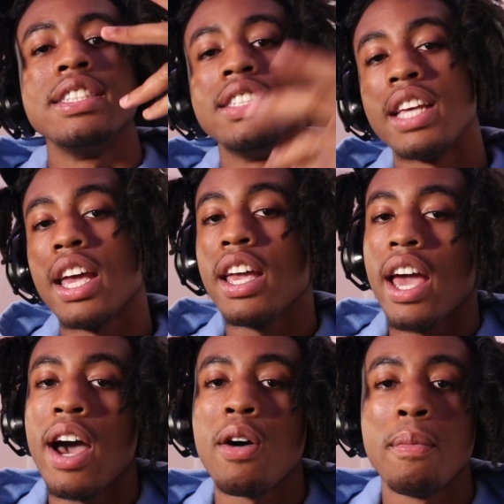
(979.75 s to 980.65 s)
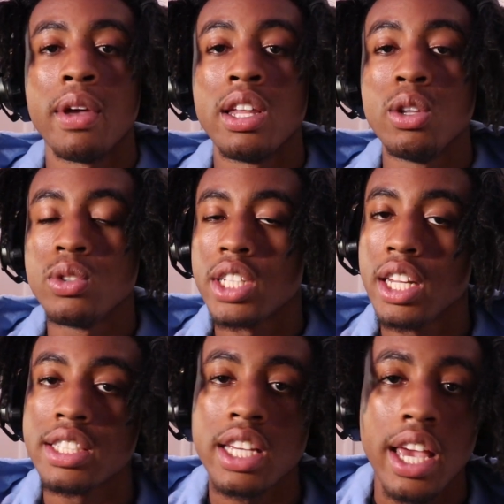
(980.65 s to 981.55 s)
Xay out, man.
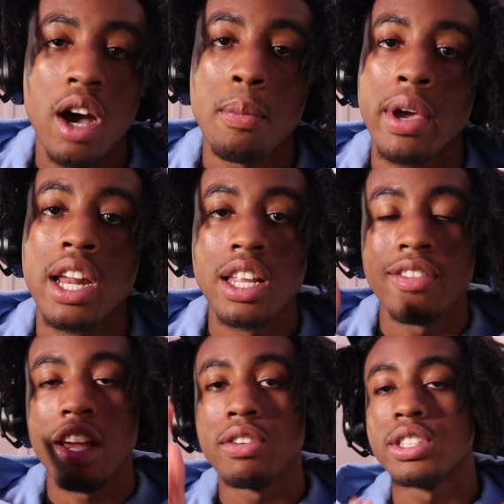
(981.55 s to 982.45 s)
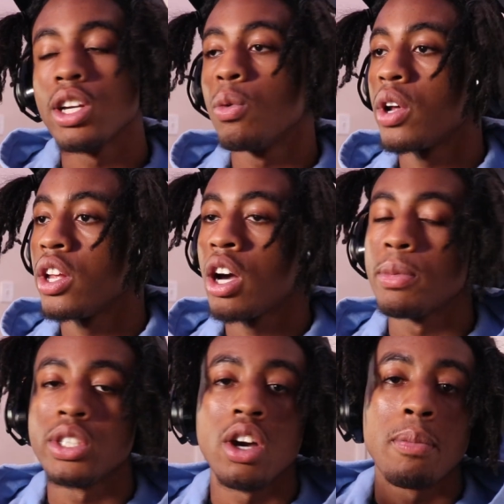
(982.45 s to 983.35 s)
Lieutenant Zay out, man. I love every single one of y'all. I'm
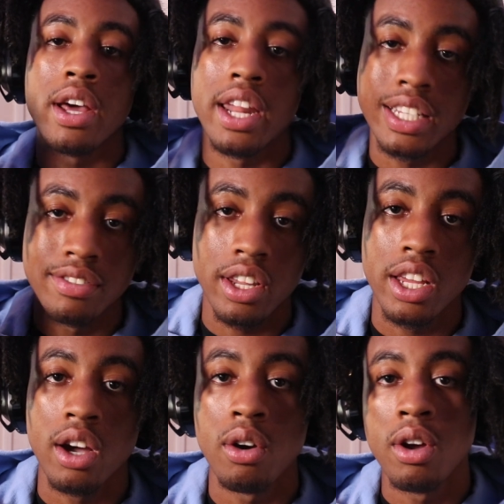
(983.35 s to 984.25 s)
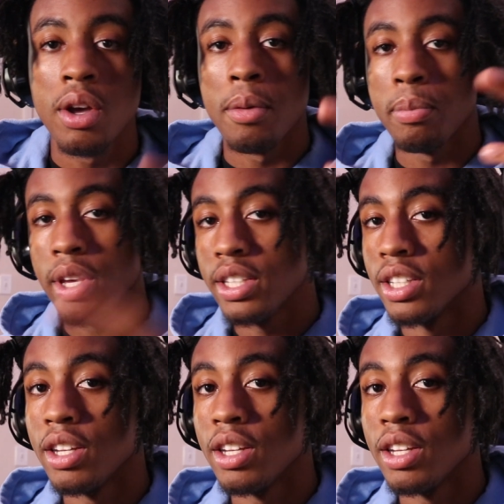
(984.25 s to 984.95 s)
gonna see y'all in my next video. Peace.